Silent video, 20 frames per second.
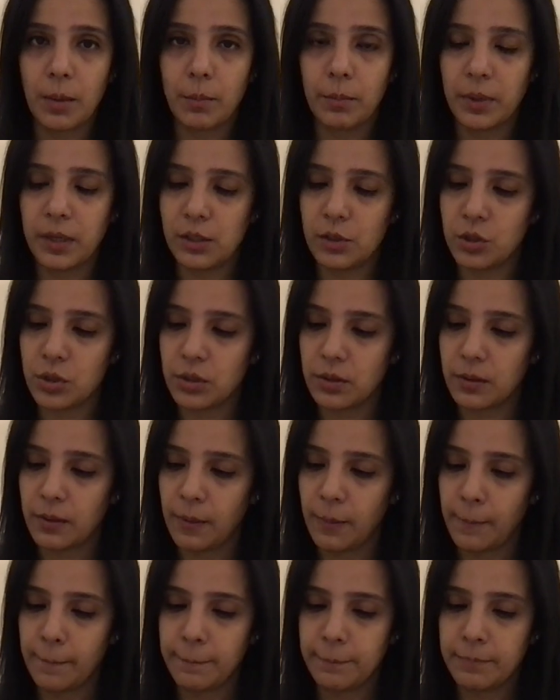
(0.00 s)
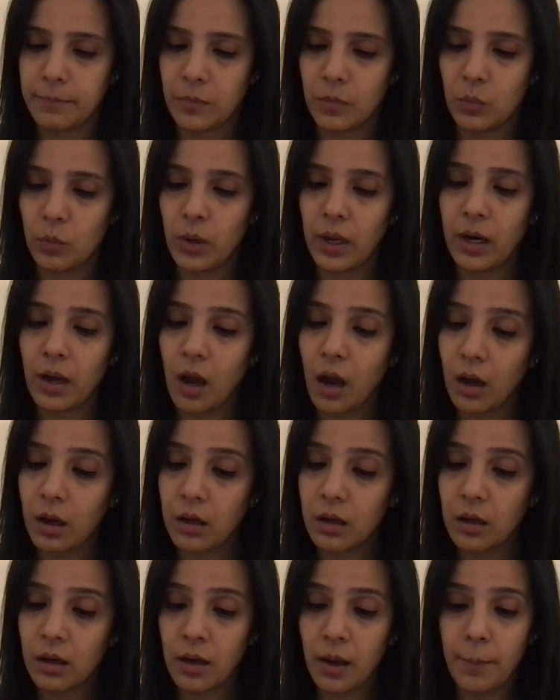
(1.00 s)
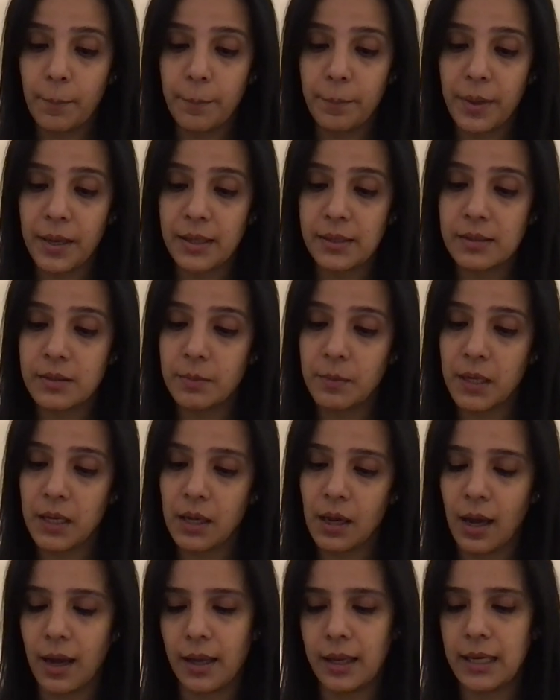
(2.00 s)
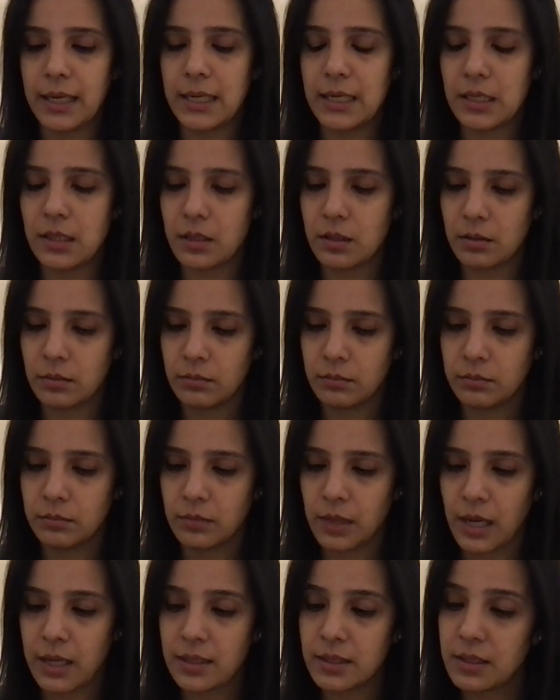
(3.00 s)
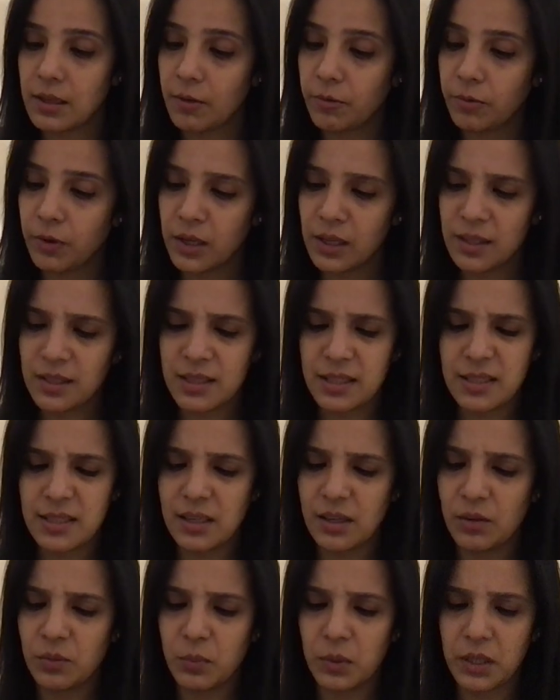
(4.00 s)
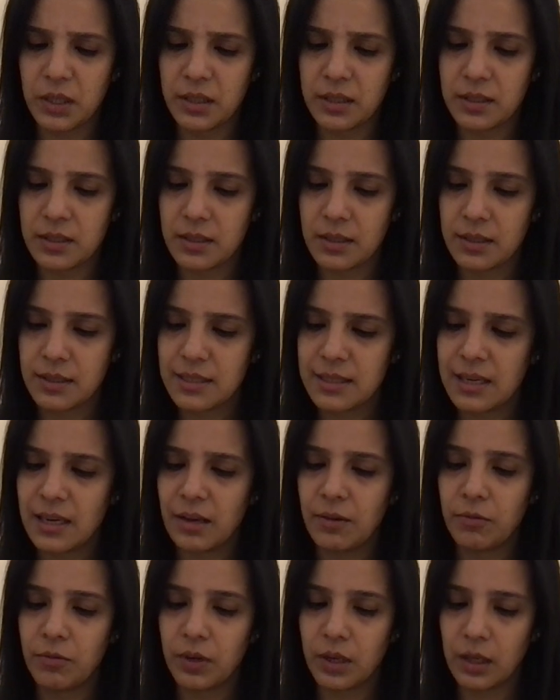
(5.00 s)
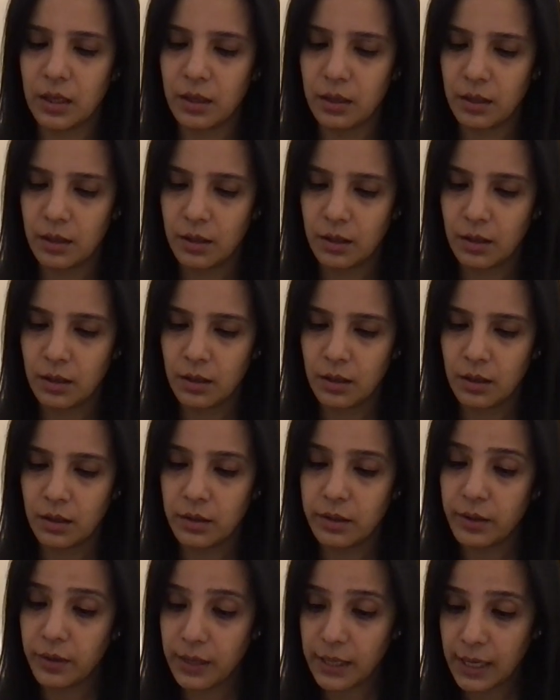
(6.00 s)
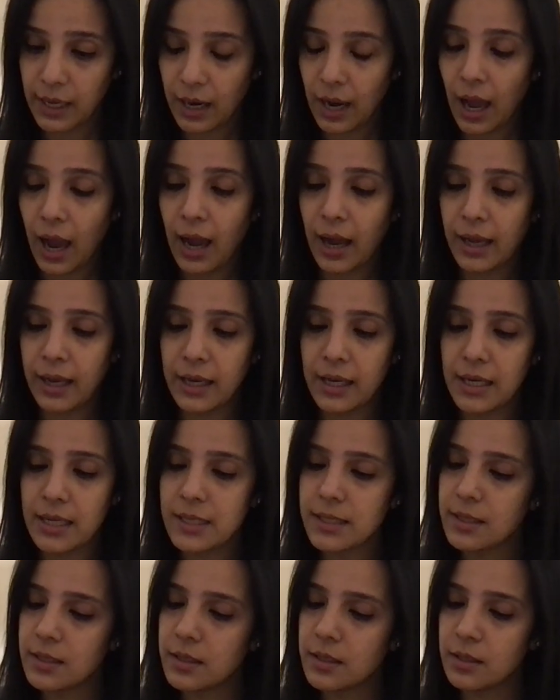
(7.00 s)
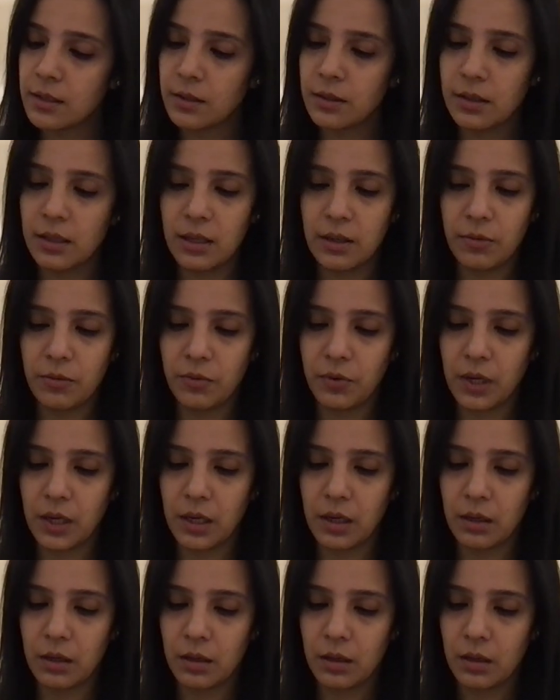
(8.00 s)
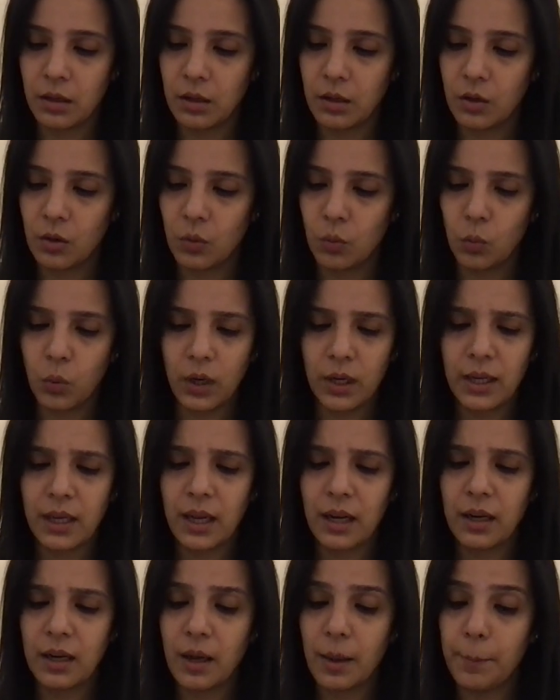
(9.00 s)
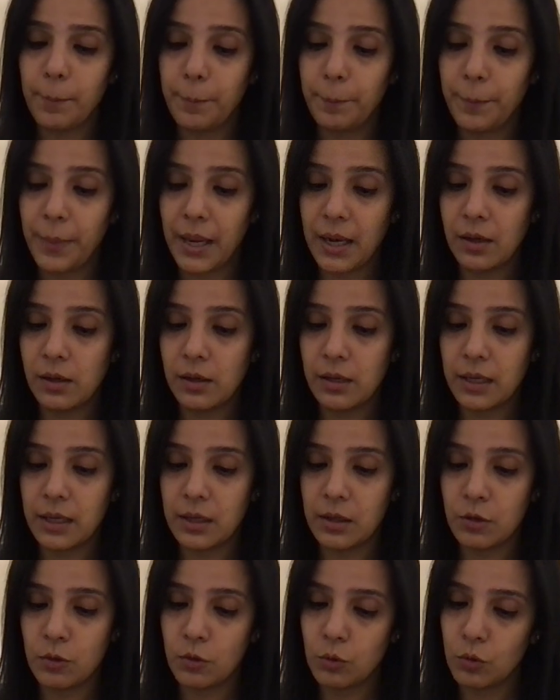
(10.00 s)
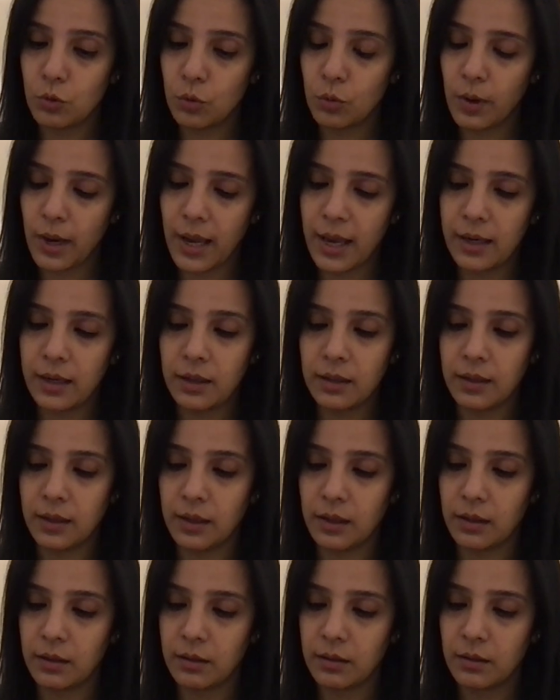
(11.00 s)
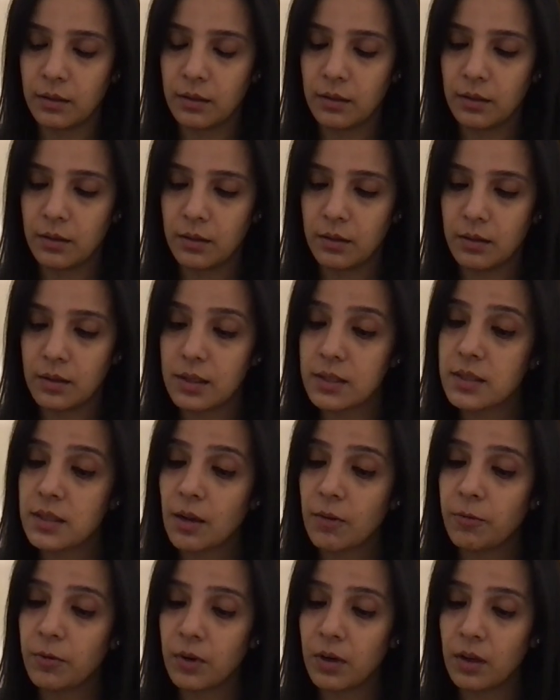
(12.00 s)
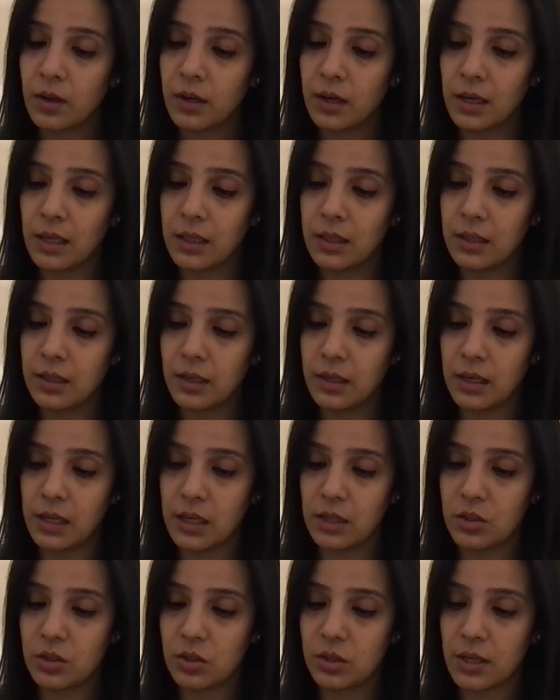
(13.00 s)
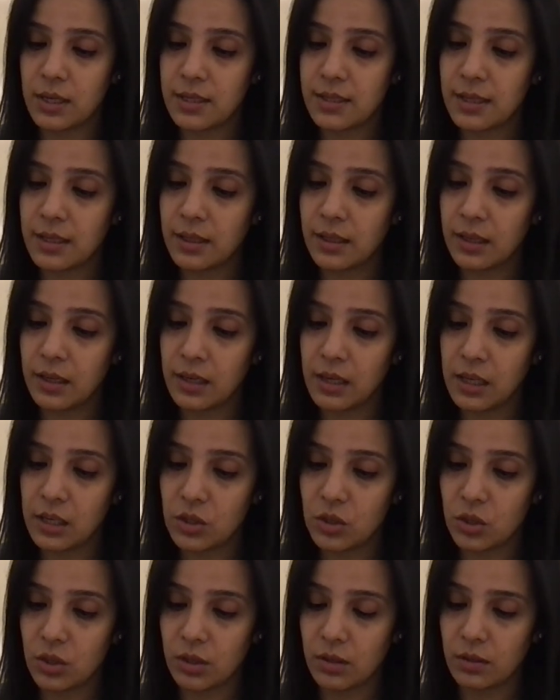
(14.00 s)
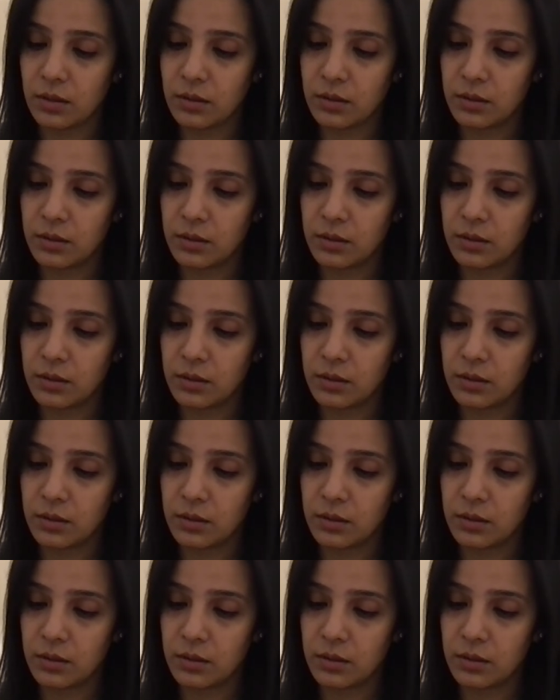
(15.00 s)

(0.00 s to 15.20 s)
compulsion. When hunger compels me, I eat, and suffering is still worse slavery. The real I is eternally free. What can compel it to do anything? The sufferer in the nature is in the nature